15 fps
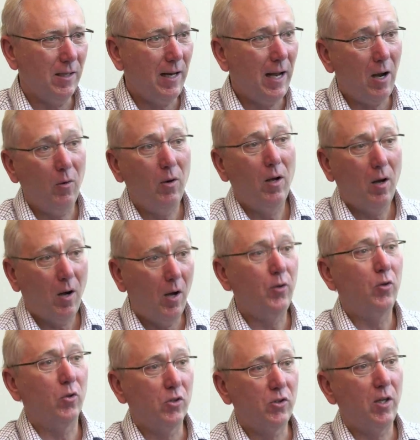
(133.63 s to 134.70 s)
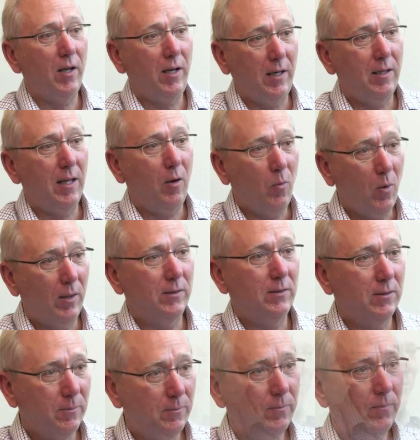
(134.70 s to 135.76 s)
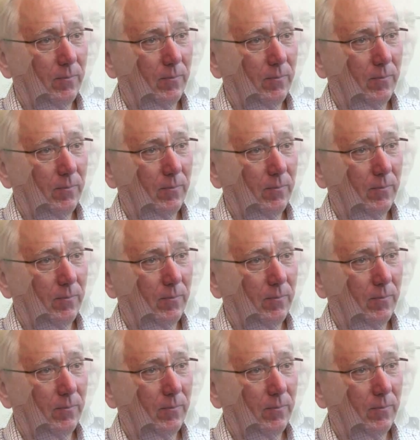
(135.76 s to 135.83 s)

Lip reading: and how understudied that was.